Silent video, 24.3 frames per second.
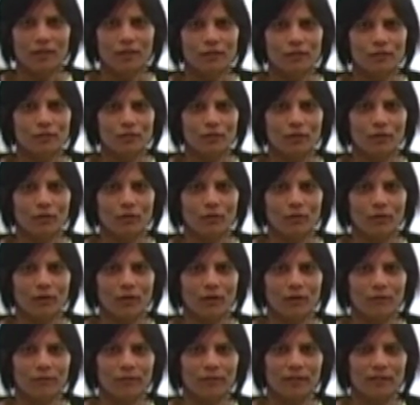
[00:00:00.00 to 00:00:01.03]

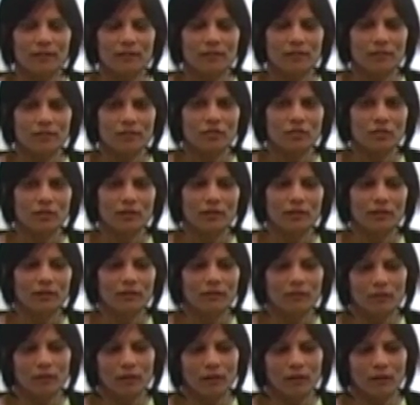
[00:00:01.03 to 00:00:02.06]
So
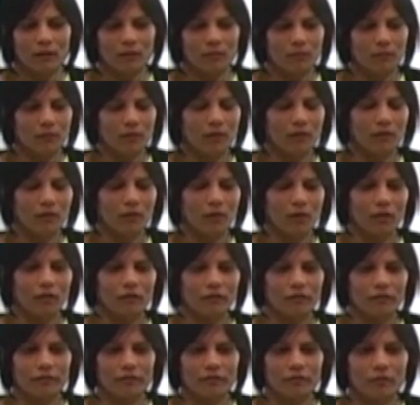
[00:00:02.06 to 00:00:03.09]
essentially, a lot
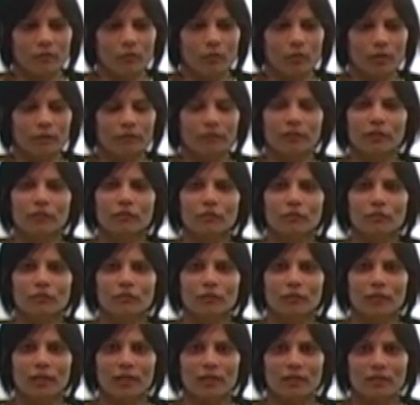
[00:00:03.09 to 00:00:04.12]
of what we do
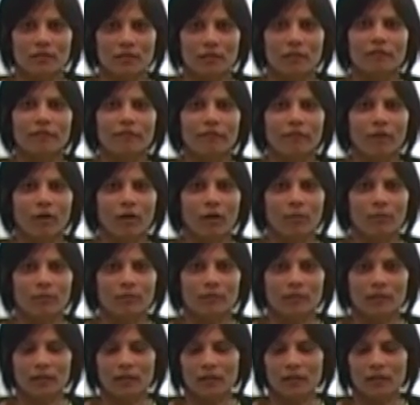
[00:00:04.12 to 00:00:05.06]
today is informed,